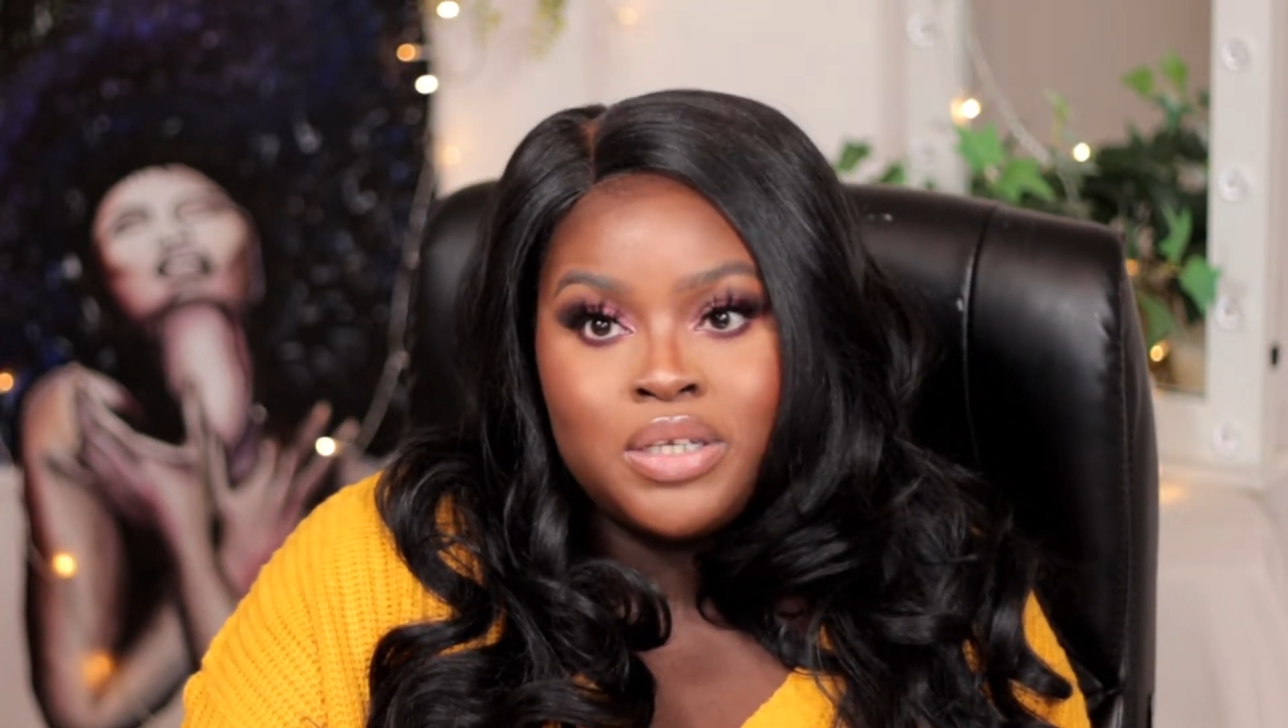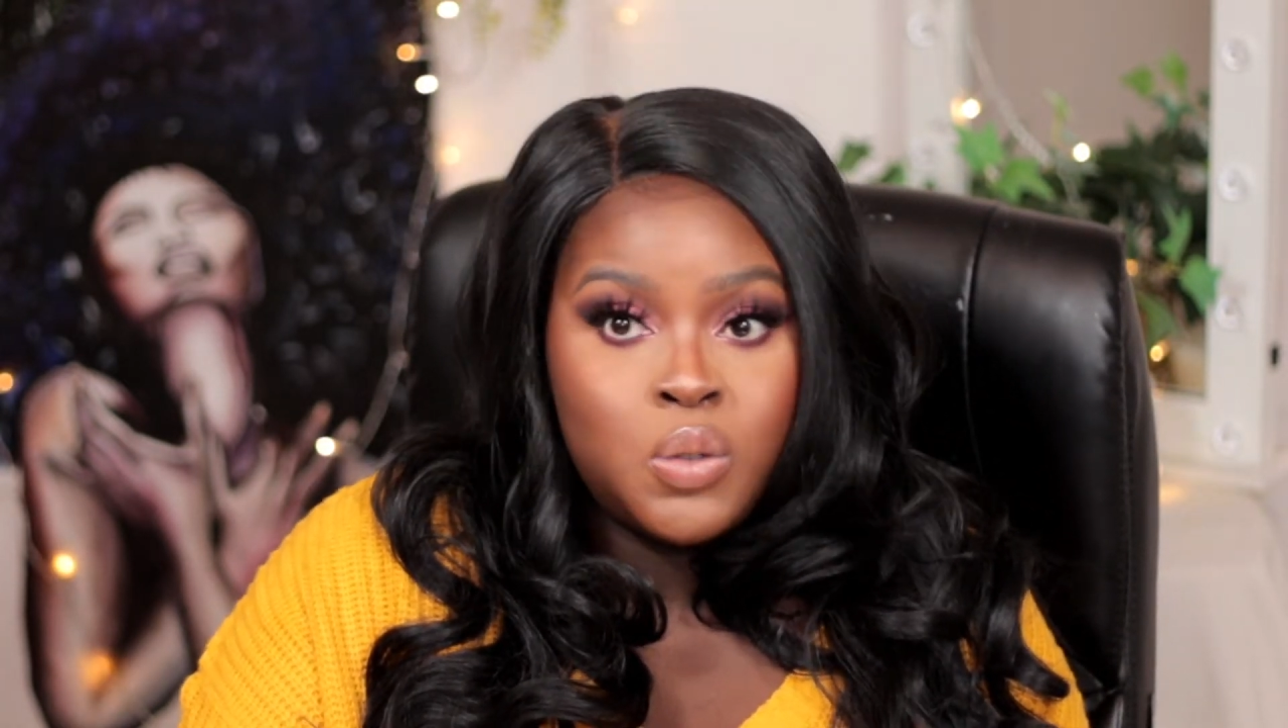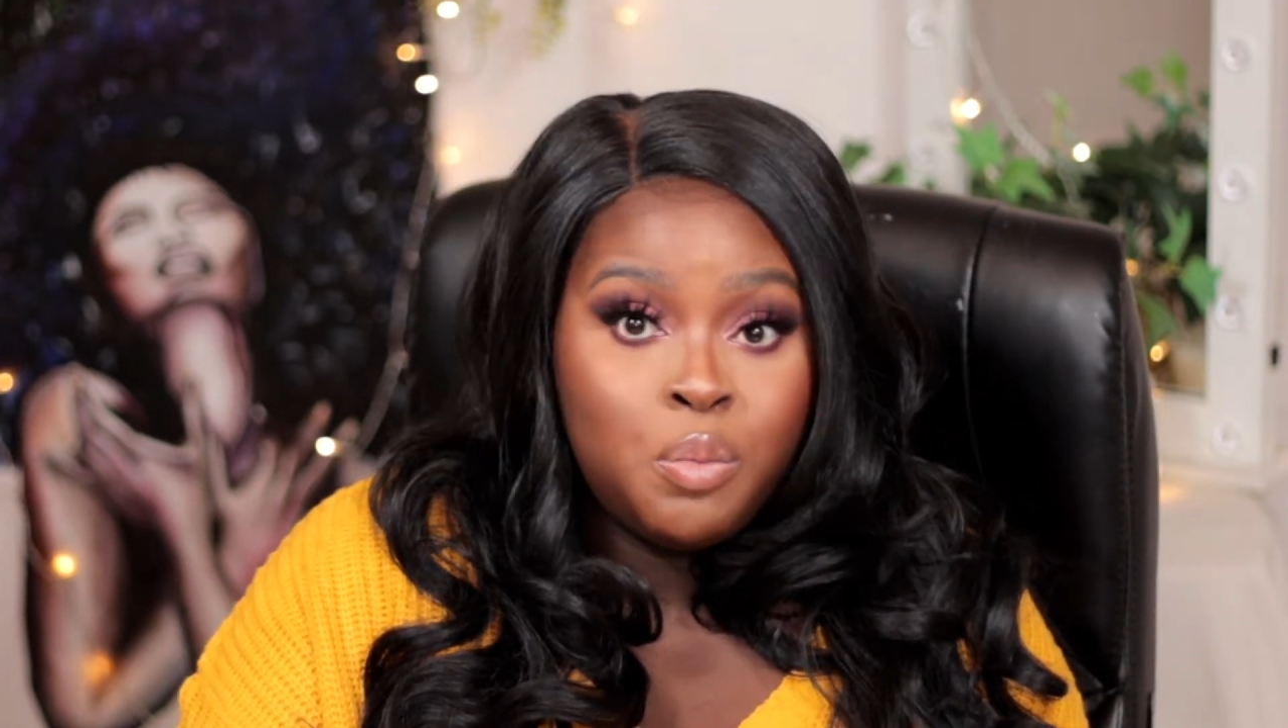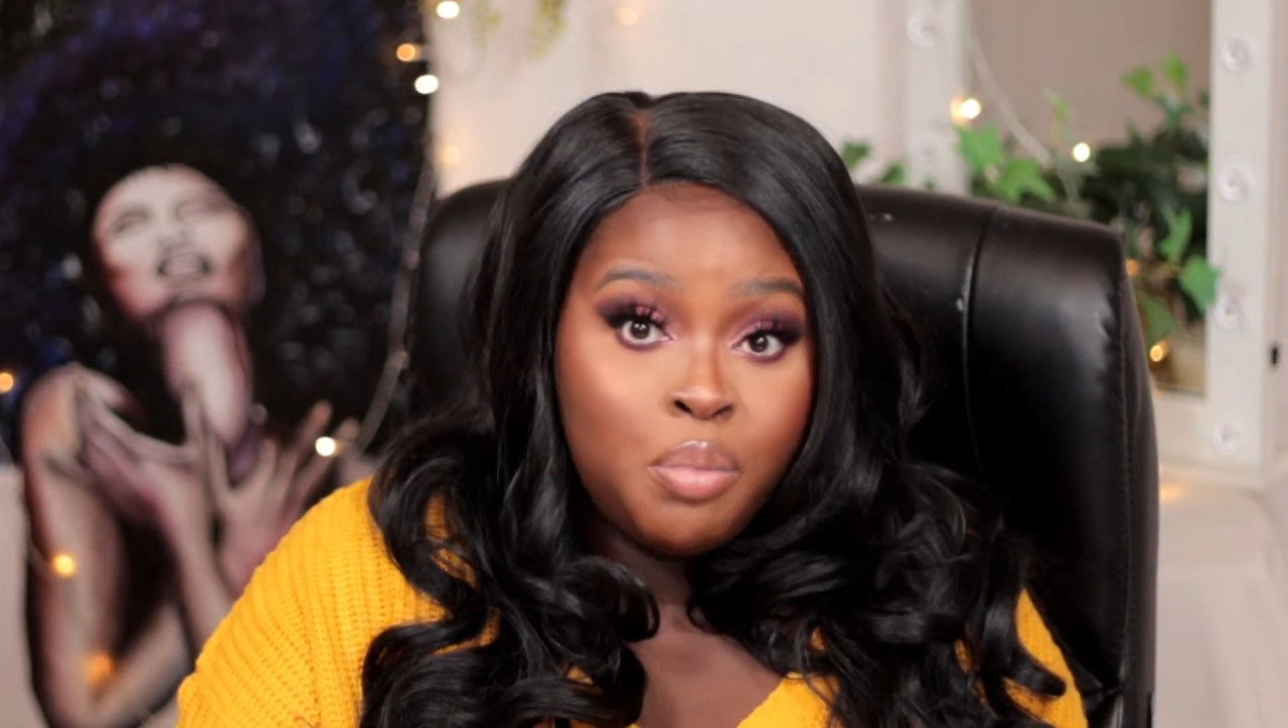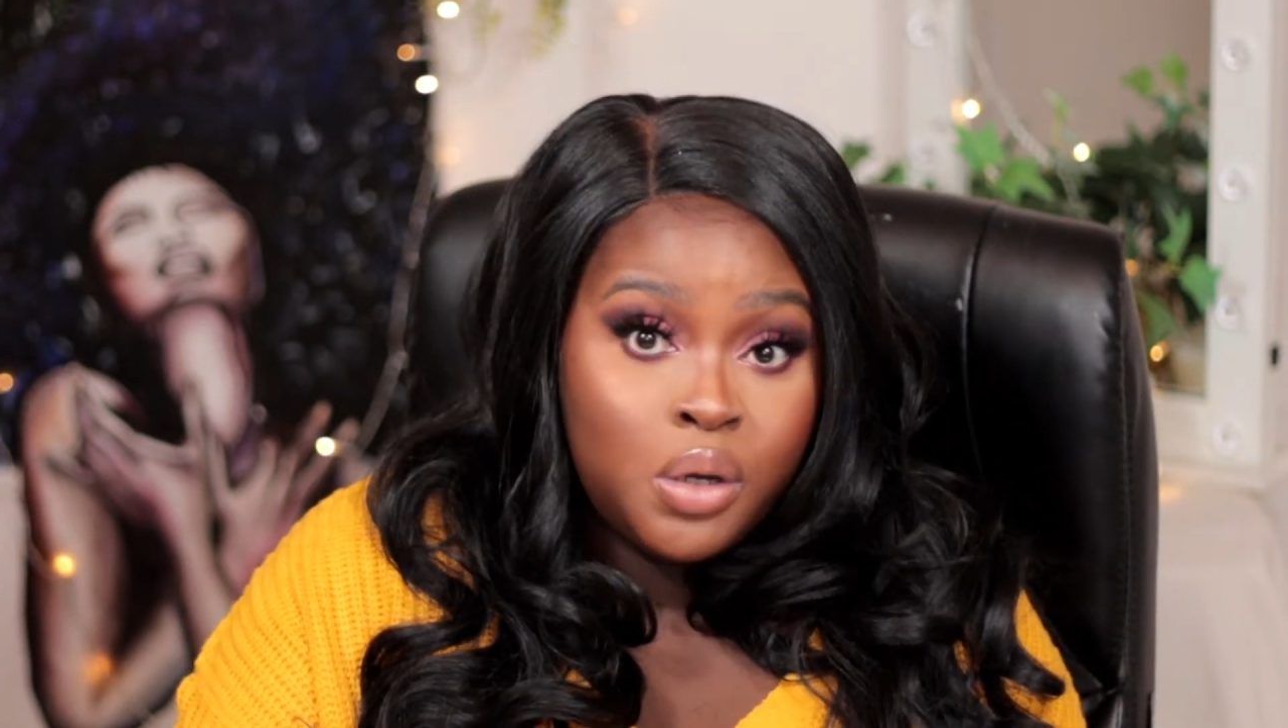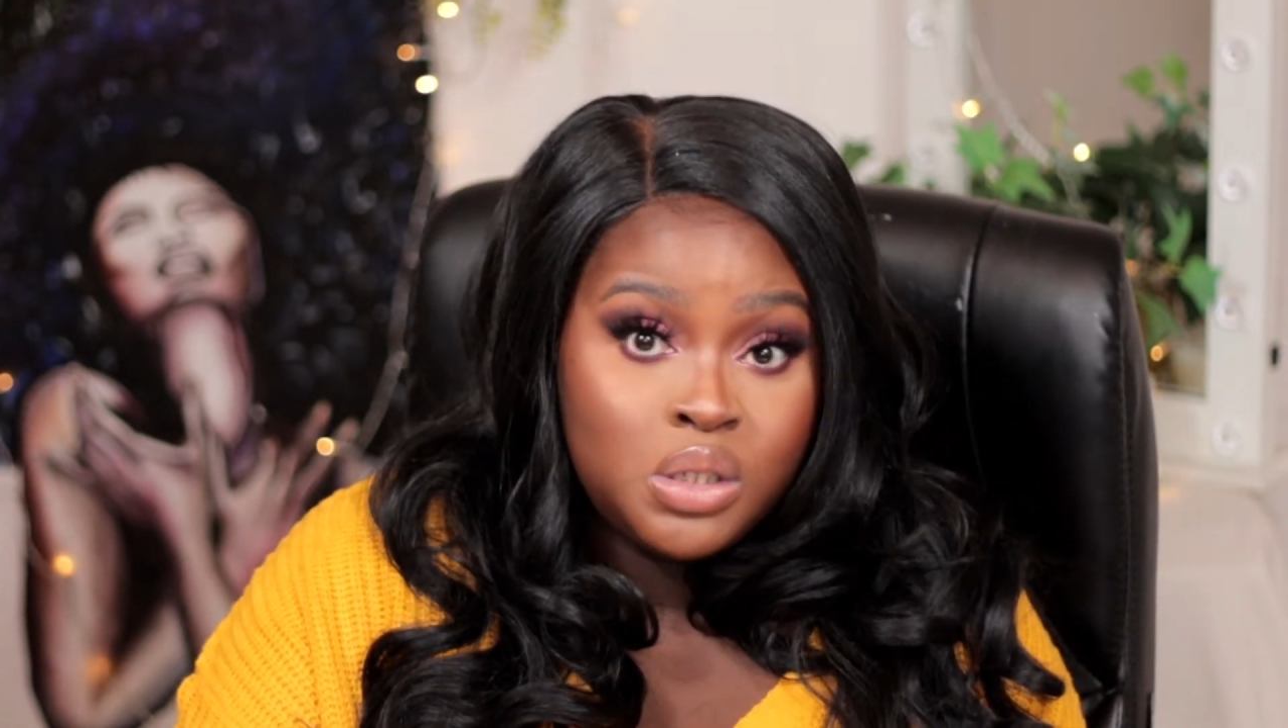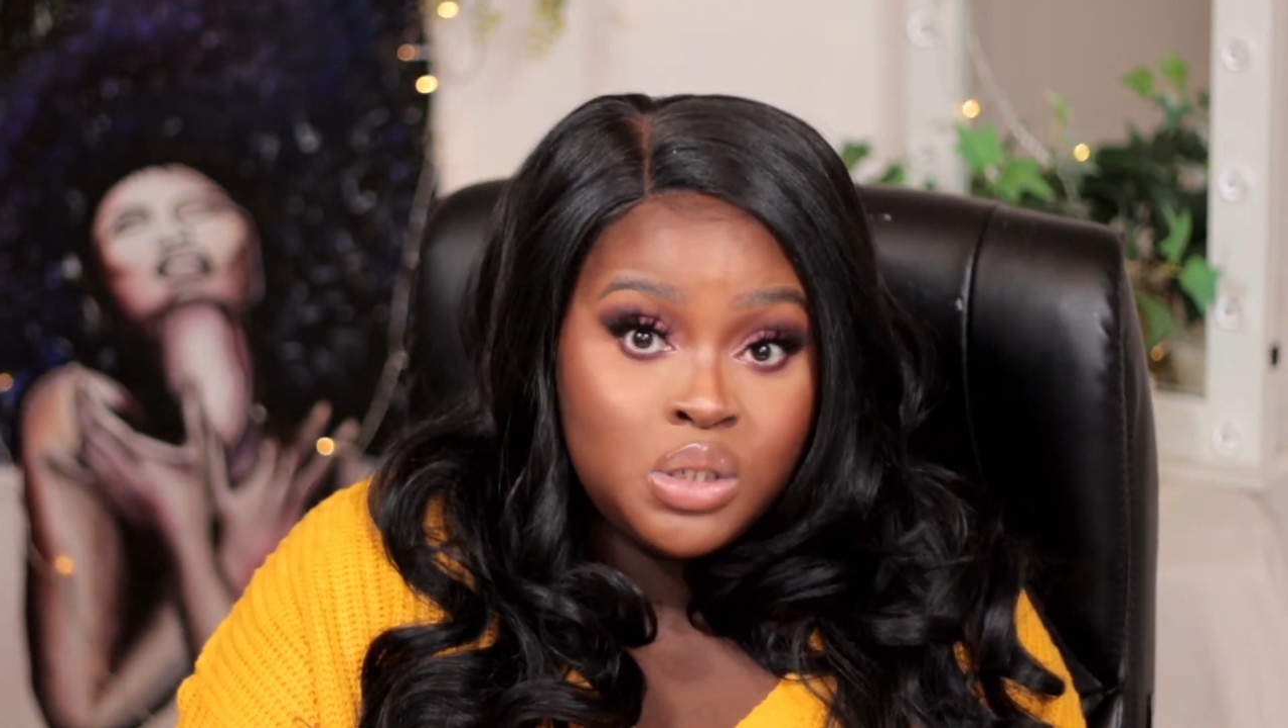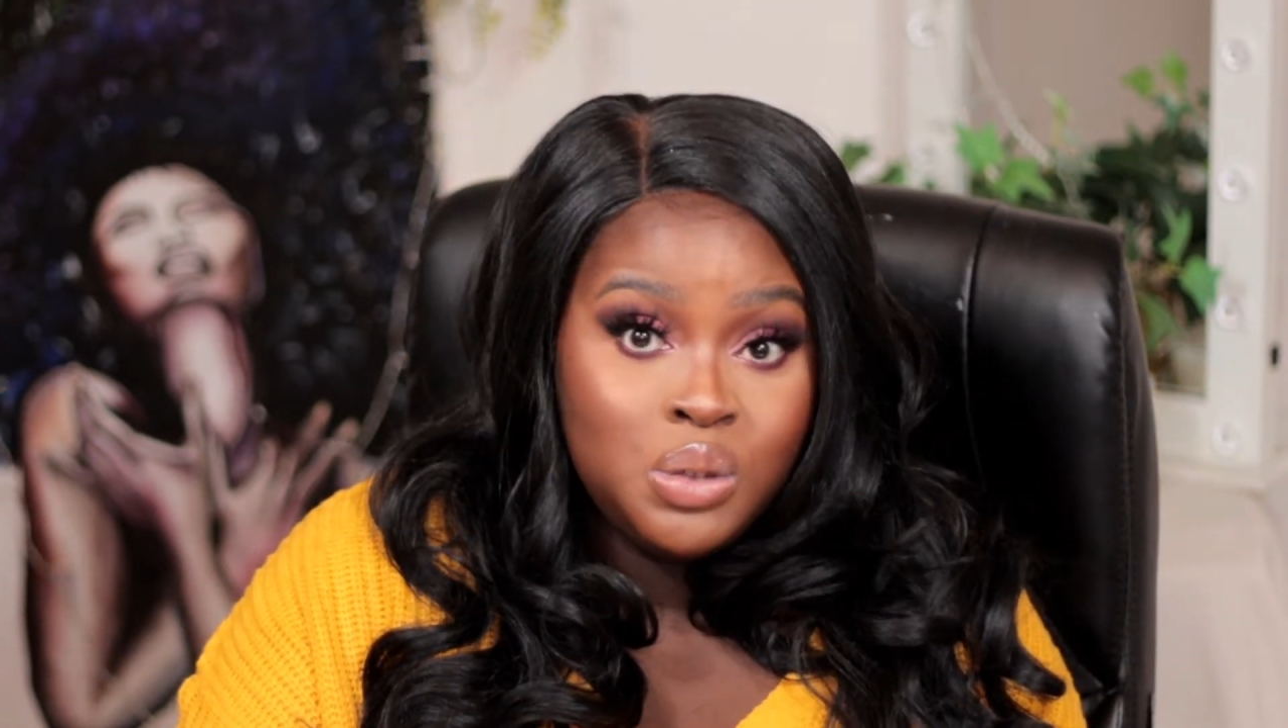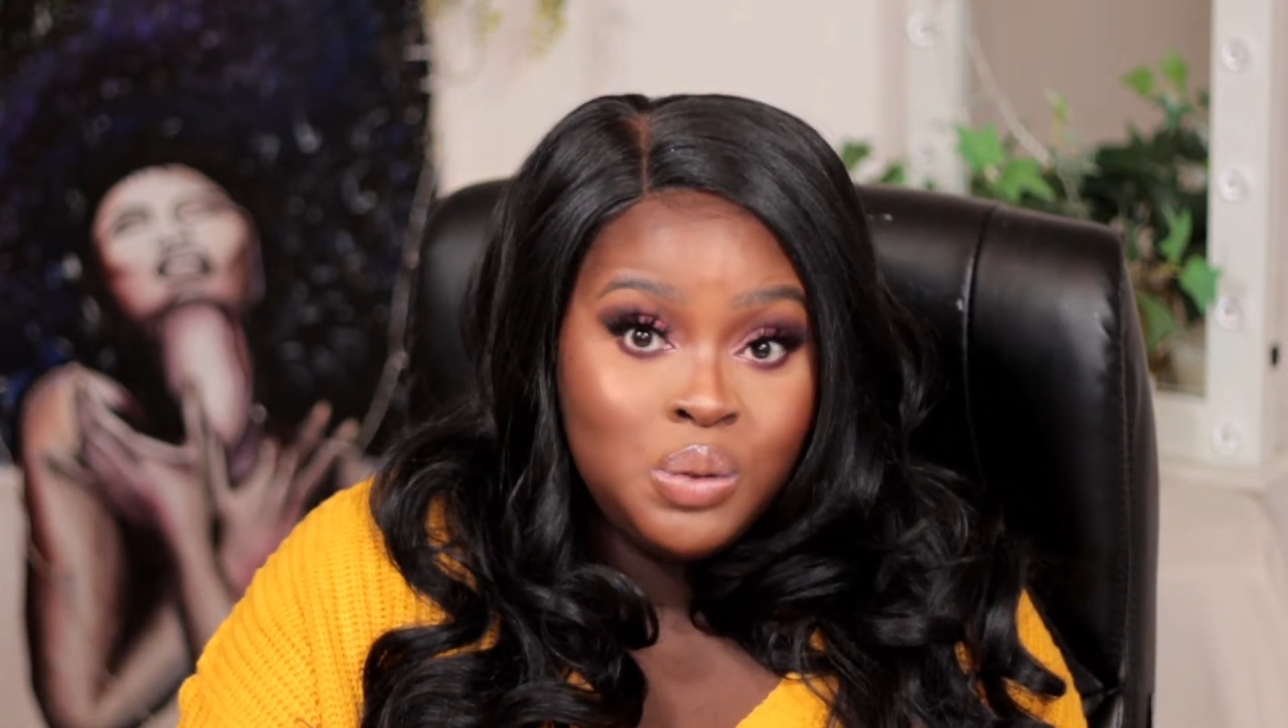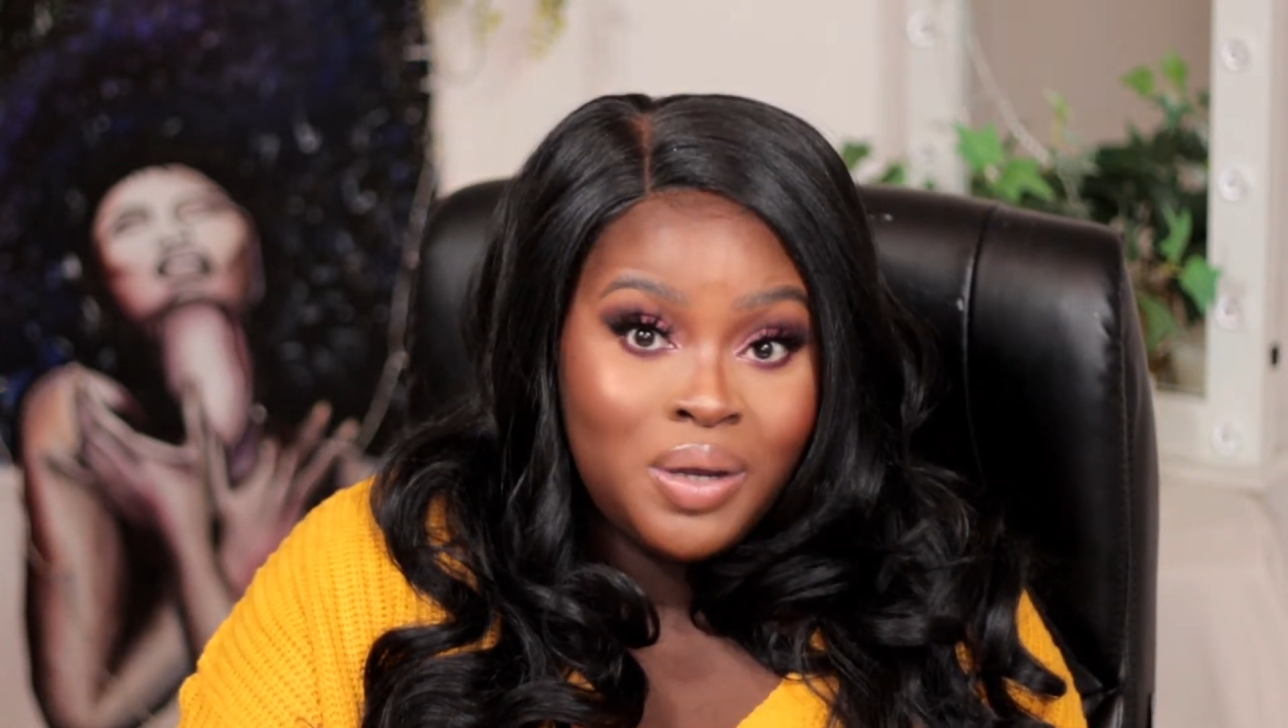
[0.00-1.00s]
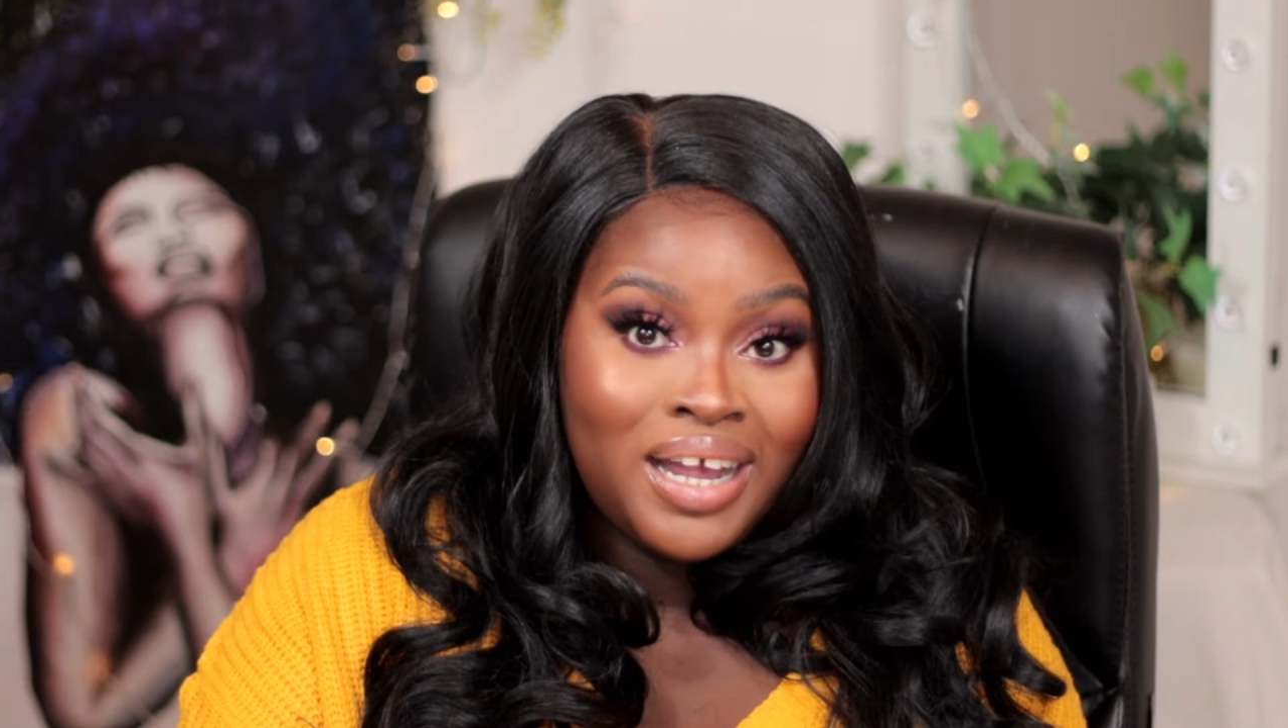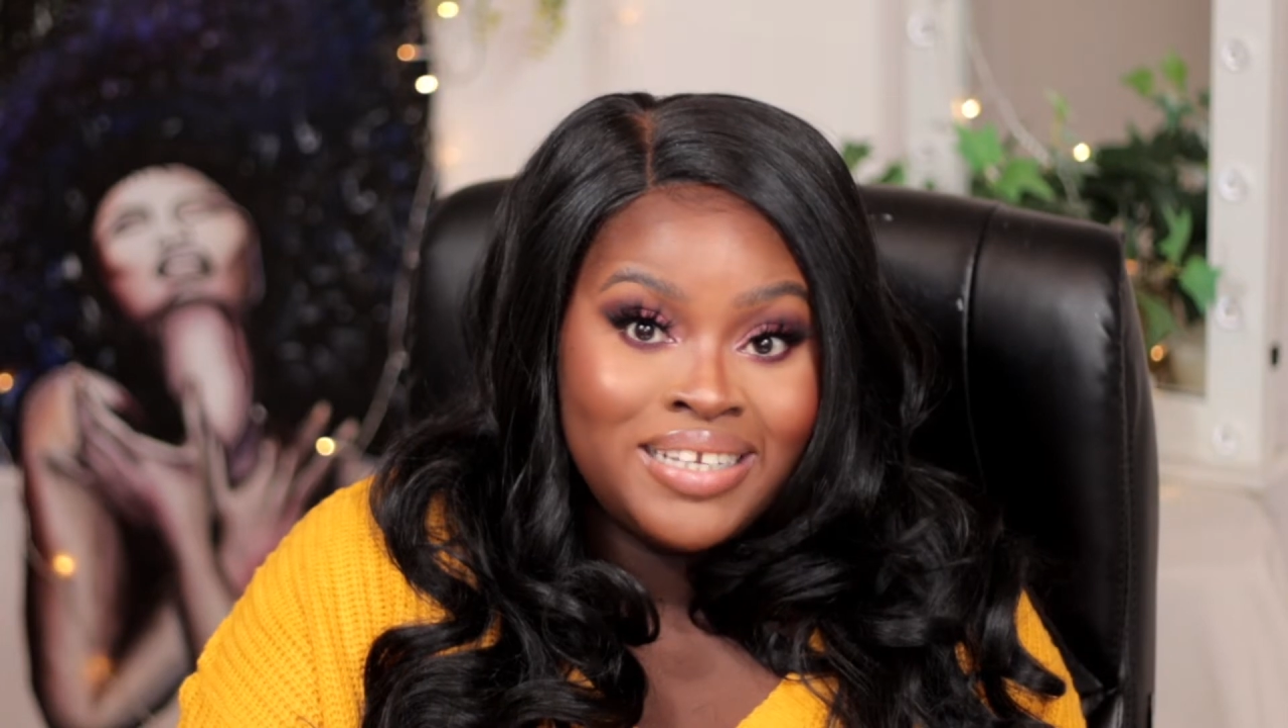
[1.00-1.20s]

was on board too